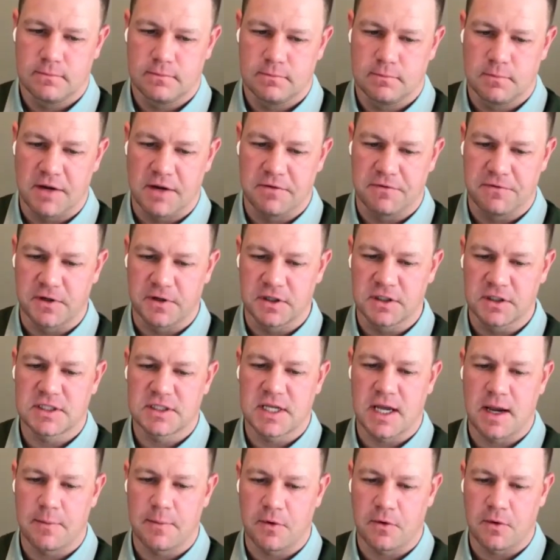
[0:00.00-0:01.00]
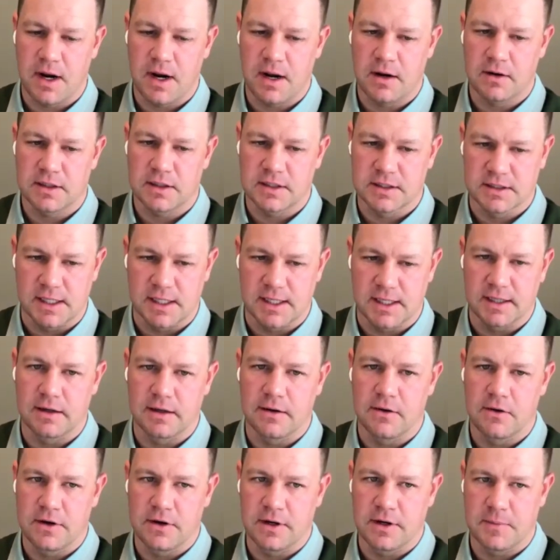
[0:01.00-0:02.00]
my first time around, because I didn't
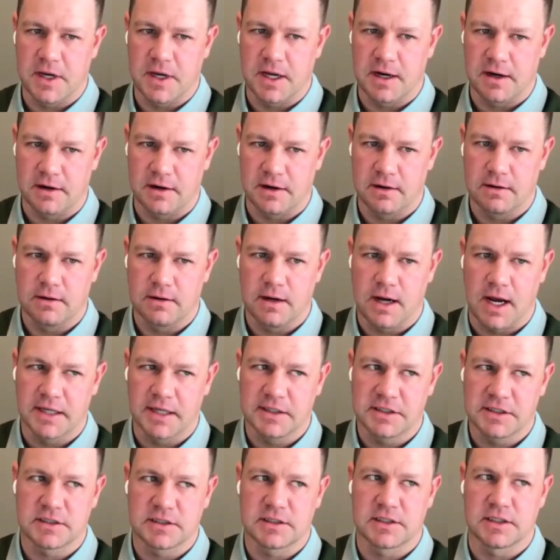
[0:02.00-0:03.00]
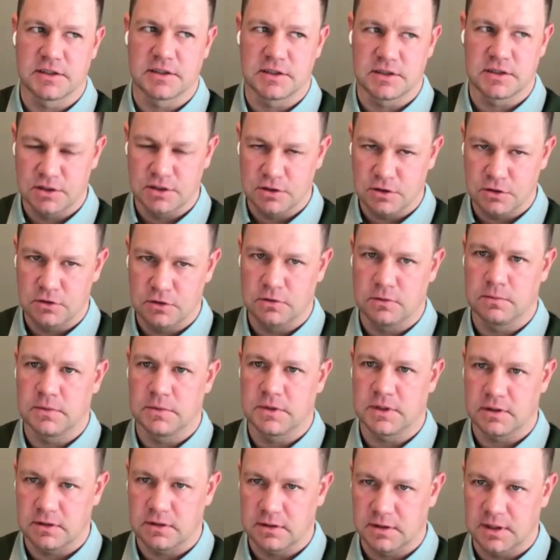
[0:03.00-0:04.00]
know any better, I just
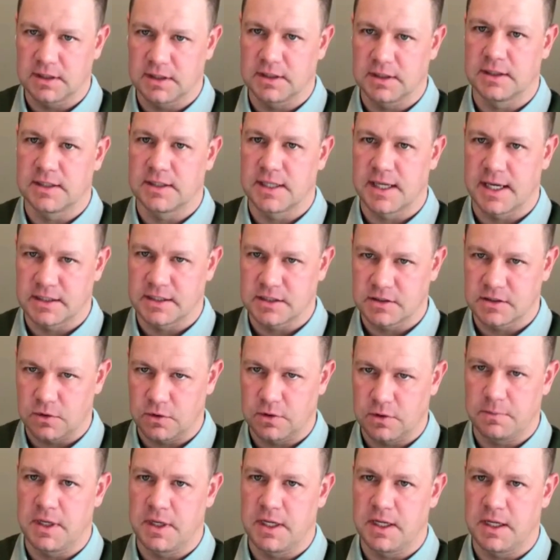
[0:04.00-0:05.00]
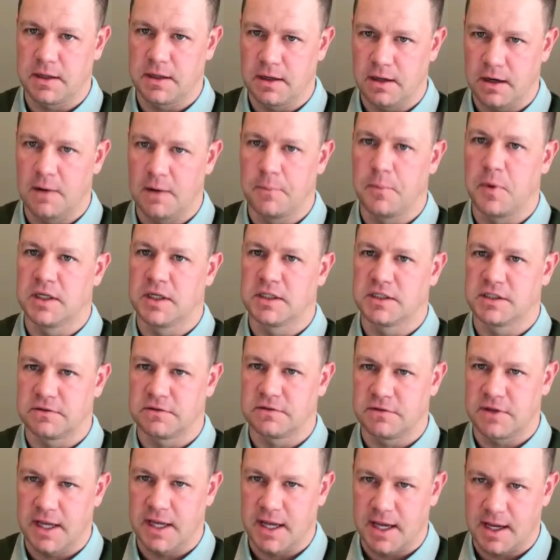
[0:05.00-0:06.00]
assumed that the test would be a bunch
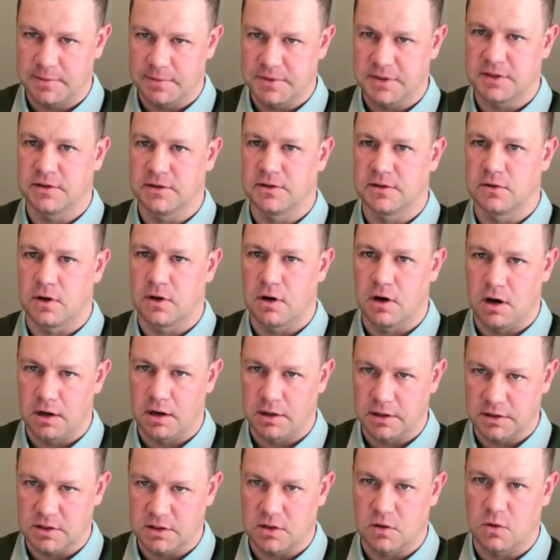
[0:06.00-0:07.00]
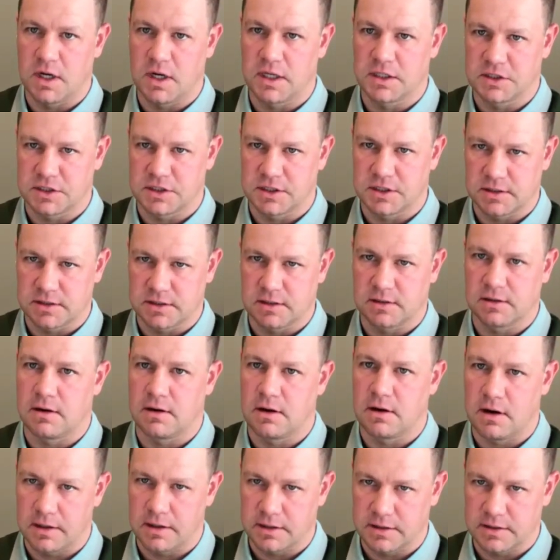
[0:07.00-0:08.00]
of the absolute hardest questions on the
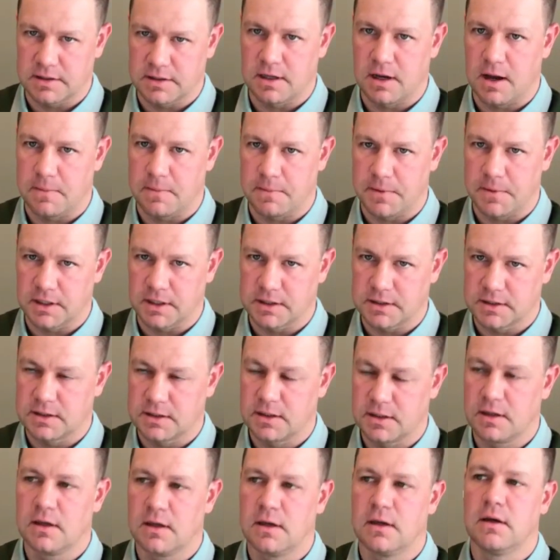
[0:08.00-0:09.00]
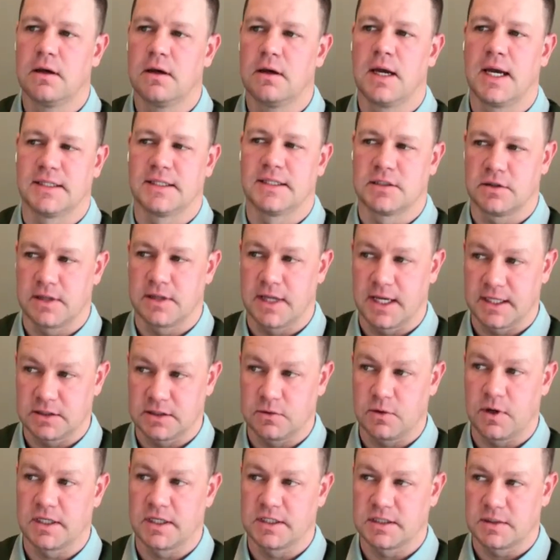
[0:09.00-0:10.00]
hardest topics. And so that's
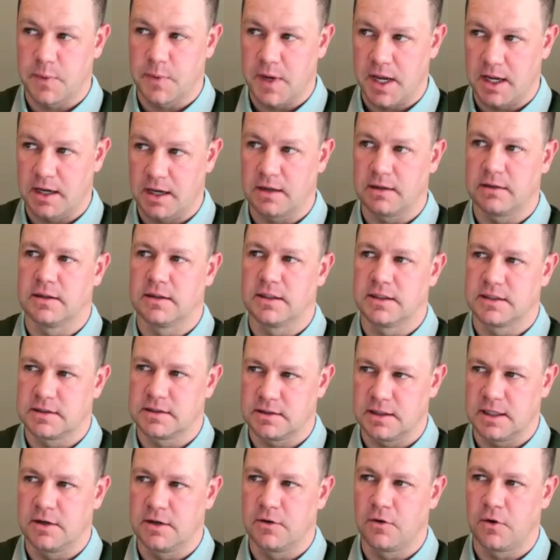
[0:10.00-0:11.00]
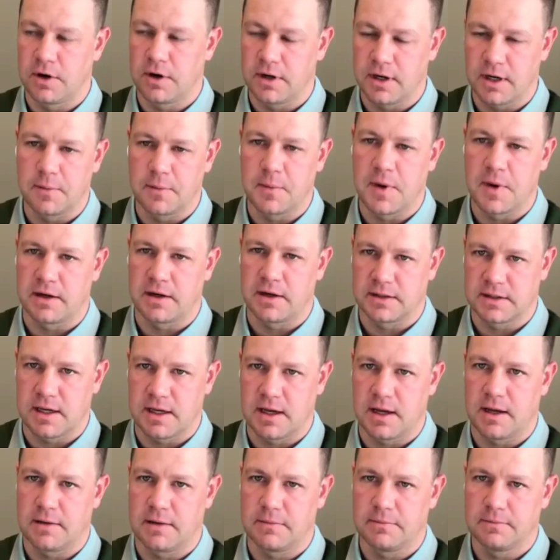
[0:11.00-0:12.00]
where I spent this inordinate amount of
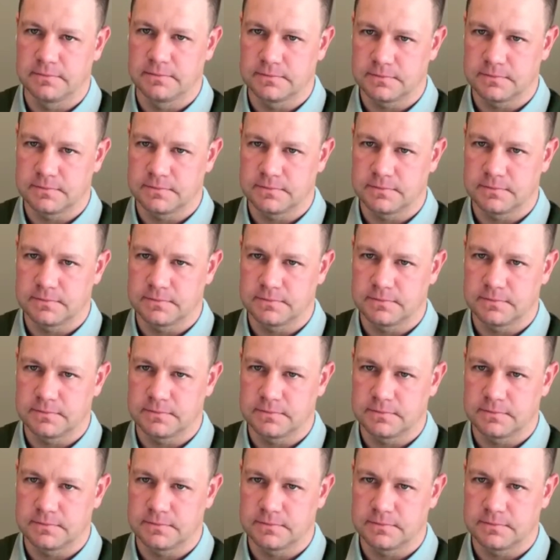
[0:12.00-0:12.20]
time.